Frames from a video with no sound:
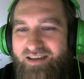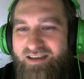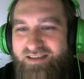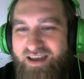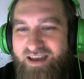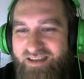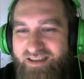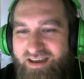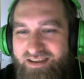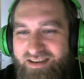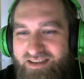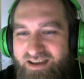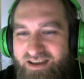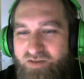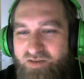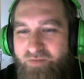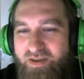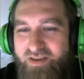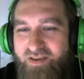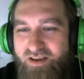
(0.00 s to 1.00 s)
And then this
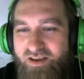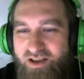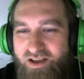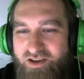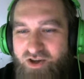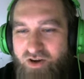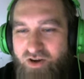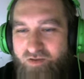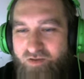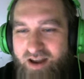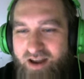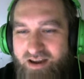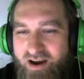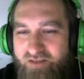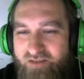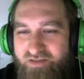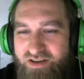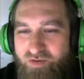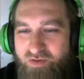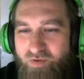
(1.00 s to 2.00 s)
will be the clincher right here
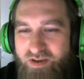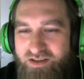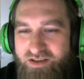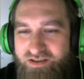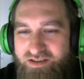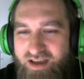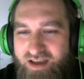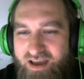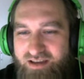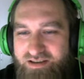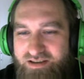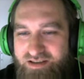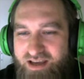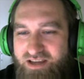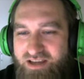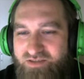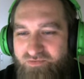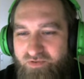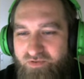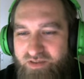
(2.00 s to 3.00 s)
if he swings ten,
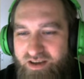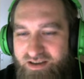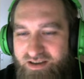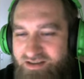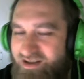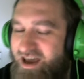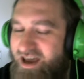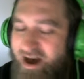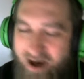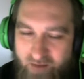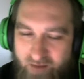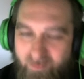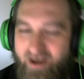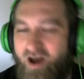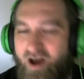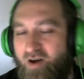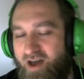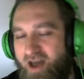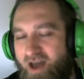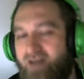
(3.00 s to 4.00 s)
6 with this. Yeah, I'm like,
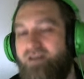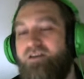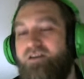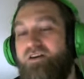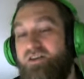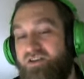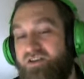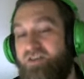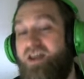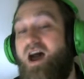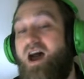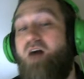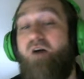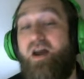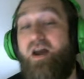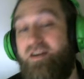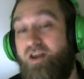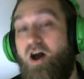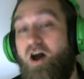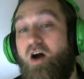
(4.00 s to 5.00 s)
okay, so now I
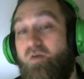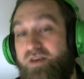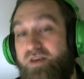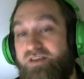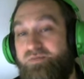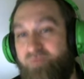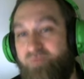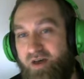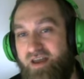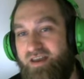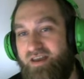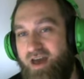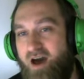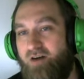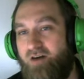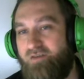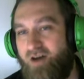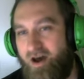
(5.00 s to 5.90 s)
know he's playing out.